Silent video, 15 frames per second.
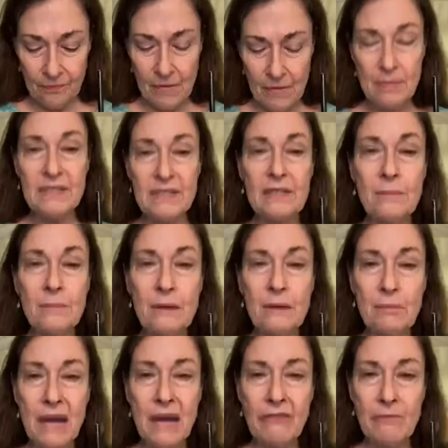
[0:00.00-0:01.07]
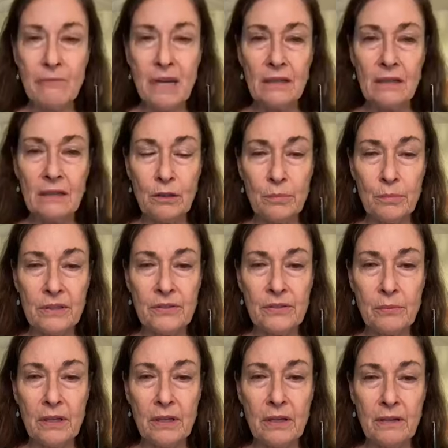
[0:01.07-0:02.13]
maybe stepping back from that a little bit,
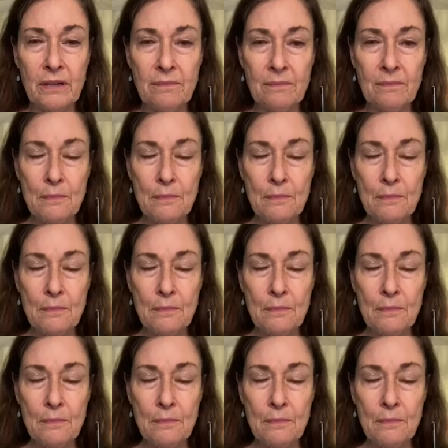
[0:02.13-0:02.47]
sweetie.